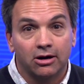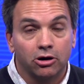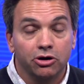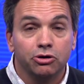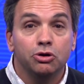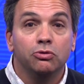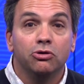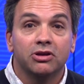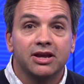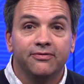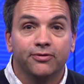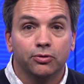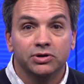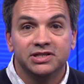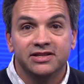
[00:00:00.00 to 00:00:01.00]
Are you looking
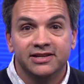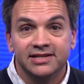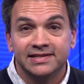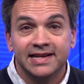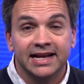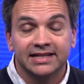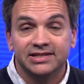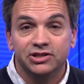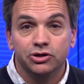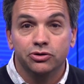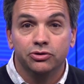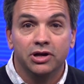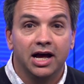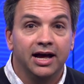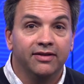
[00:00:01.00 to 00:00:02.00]
forward to this next Dune?